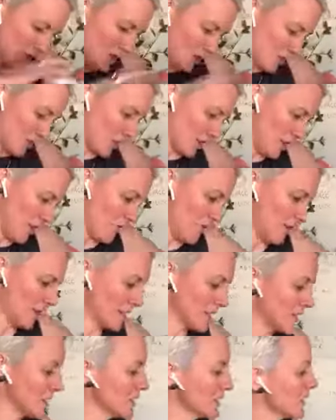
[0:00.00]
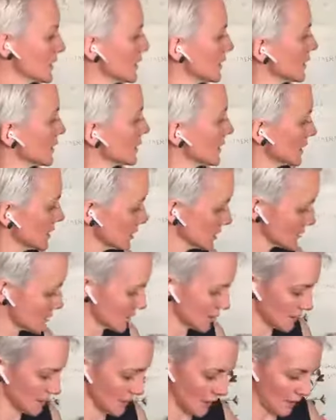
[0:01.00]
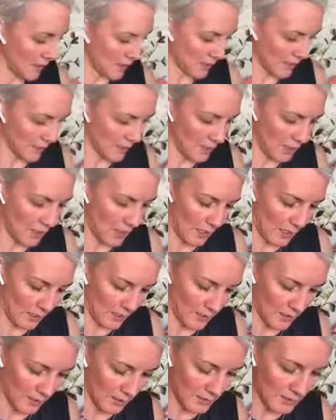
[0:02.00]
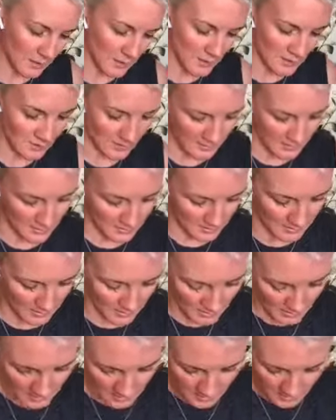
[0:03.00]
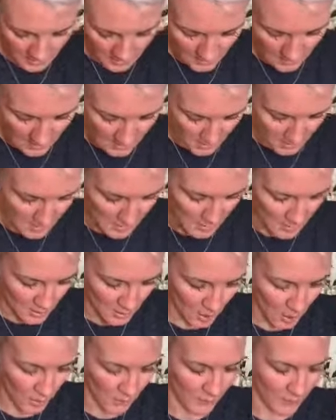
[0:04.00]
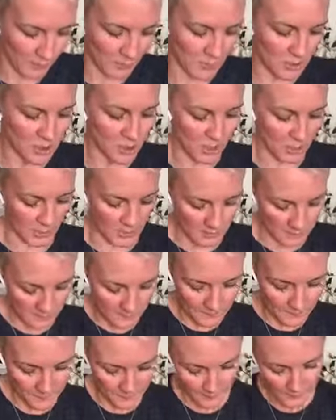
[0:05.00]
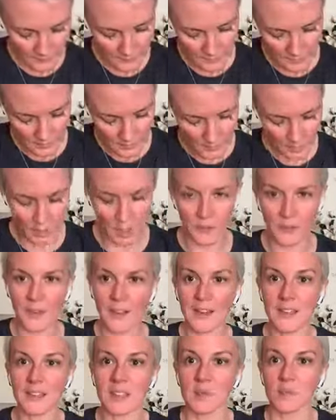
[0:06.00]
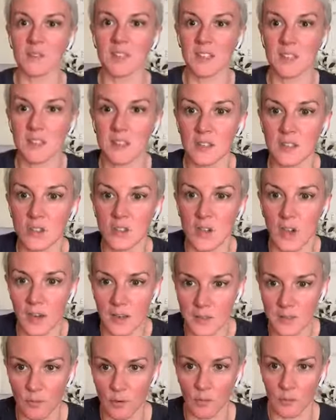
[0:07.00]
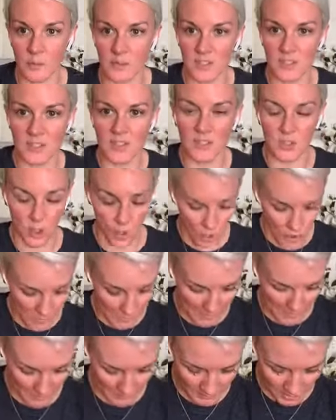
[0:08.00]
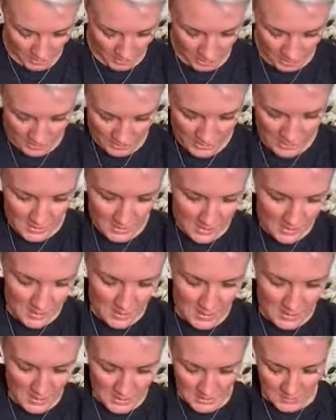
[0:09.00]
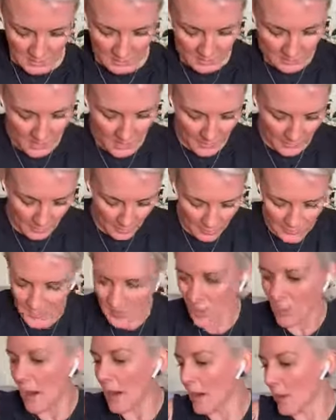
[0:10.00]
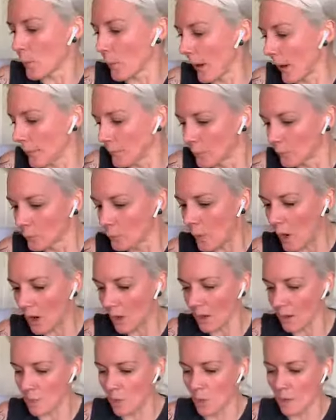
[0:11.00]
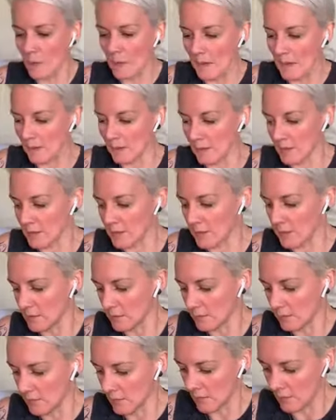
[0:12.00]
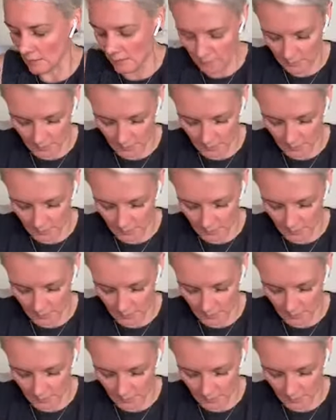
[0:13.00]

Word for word: not even addicted. It's just like the thing. I think this is a coffee machine. God, if I had some scissors, you guys, it would be so much better. So anyway, while I'm opening this, I'll